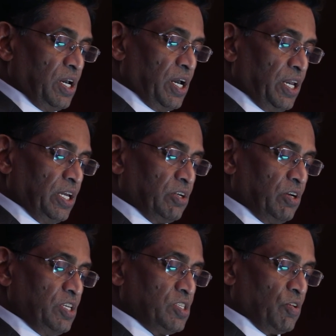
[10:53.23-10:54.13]
an
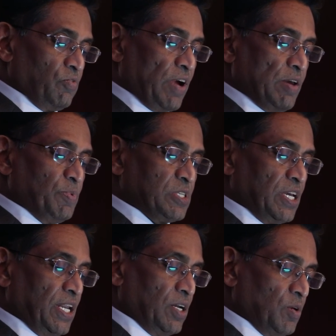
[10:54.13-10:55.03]
increase of
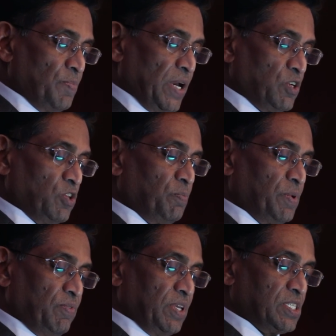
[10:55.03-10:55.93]
5% compared to the
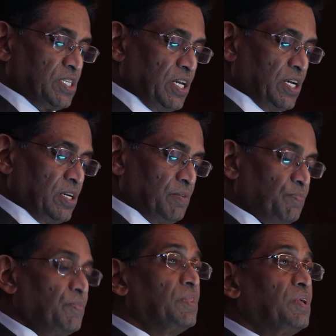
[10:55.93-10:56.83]
previous year.
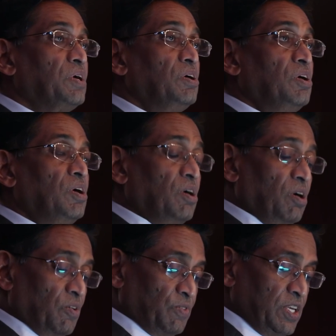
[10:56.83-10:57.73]

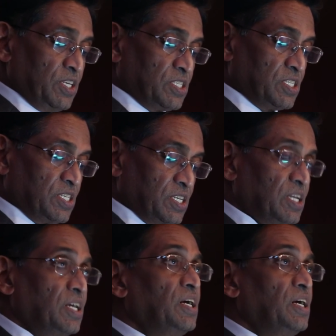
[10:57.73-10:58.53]
Of this,